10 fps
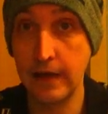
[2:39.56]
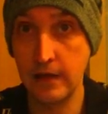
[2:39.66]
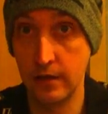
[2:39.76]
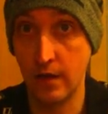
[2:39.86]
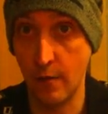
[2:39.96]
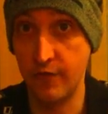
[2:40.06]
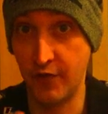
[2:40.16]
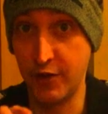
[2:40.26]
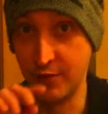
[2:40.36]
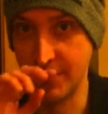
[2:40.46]
Caitlin, I'm
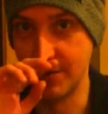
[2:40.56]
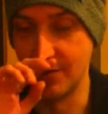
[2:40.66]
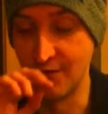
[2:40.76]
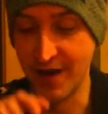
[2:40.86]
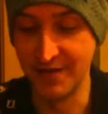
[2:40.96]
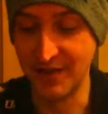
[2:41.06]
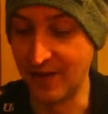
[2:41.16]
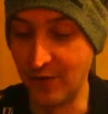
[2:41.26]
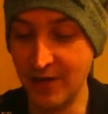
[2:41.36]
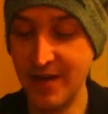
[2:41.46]
following you right
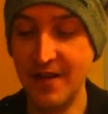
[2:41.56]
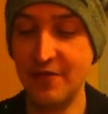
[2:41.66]
now.